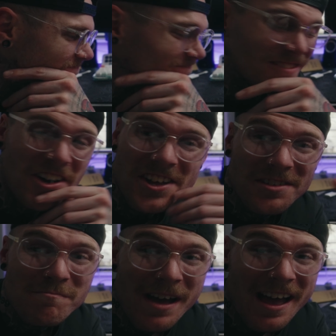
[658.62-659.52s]
the
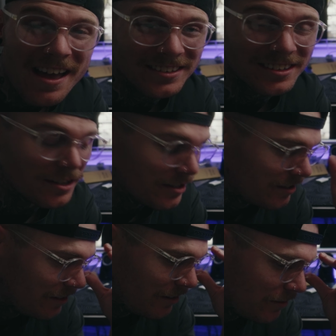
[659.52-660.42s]
best,
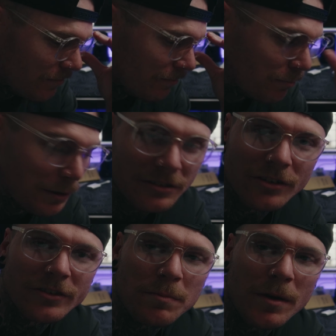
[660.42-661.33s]
but it
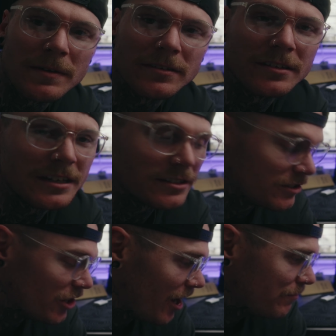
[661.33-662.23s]
serves its purpose. It gets the
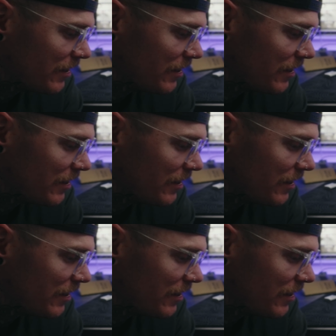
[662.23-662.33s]
job